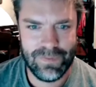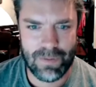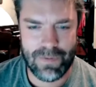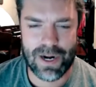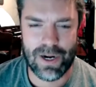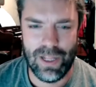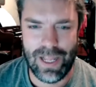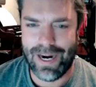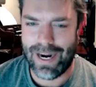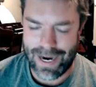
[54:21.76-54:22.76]
I'm not gonna
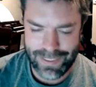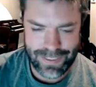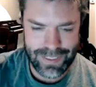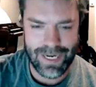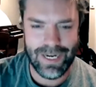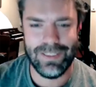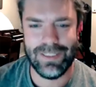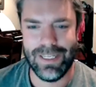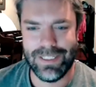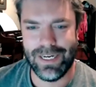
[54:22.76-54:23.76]
lie. I'd sit
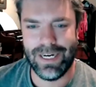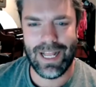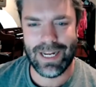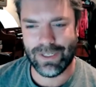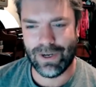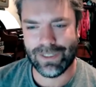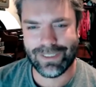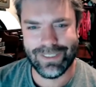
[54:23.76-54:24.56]
and listen to that talk.